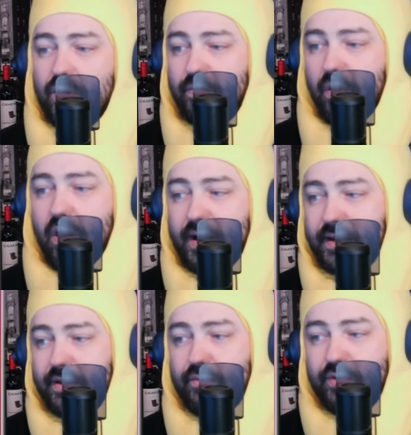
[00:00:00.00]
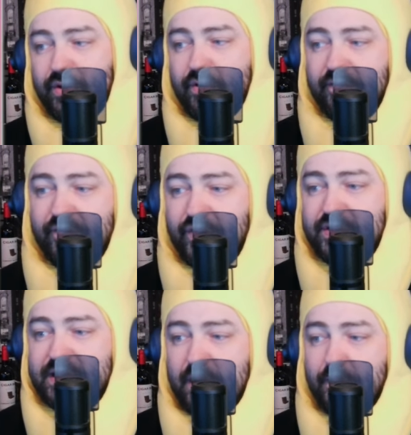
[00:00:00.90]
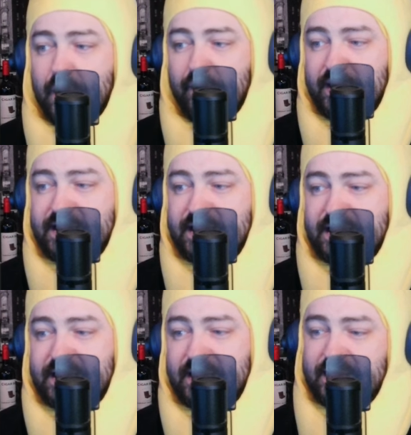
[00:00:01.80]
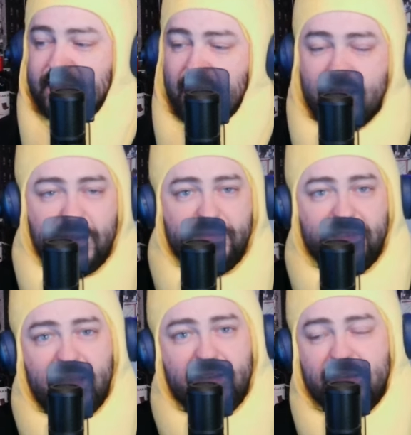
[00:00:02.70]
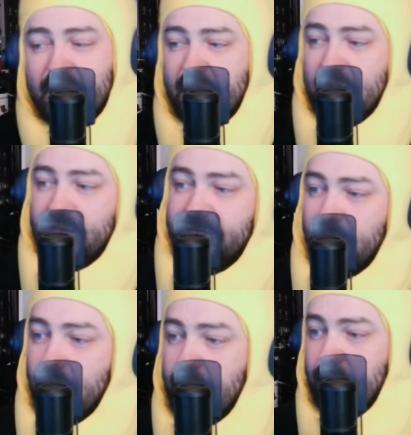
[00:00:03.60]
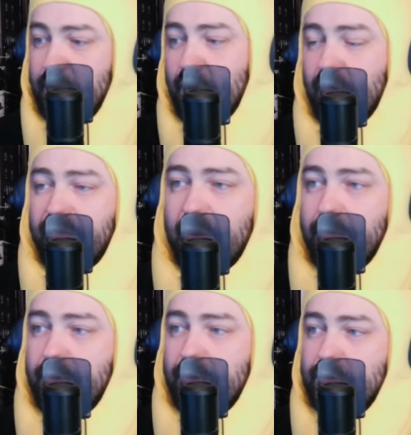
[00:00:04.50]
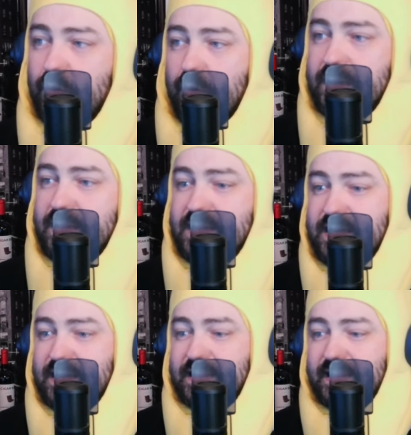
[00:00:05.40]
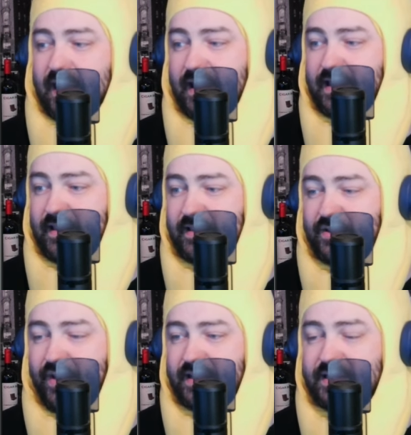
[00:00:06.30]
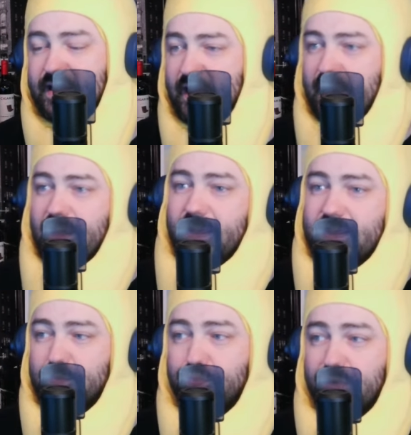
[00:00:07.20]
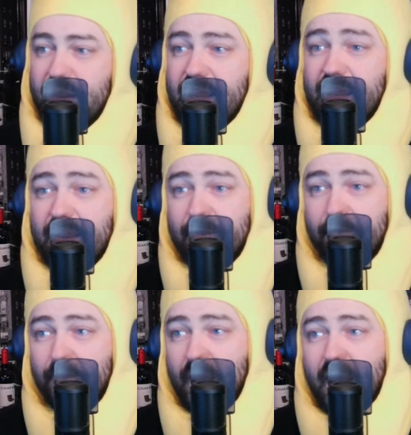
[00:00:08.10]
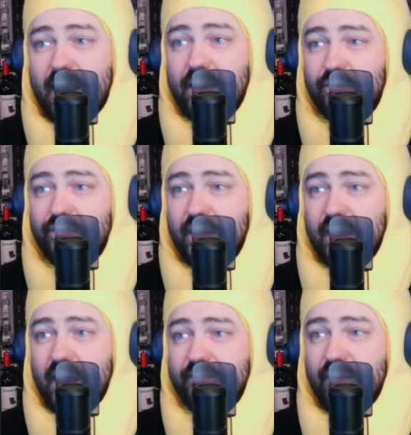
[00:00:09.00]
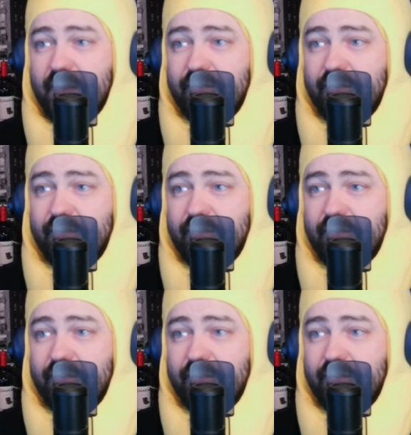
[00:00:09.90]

bond, with her first appearance set for November 22nd. So that's pretty. I don't think I've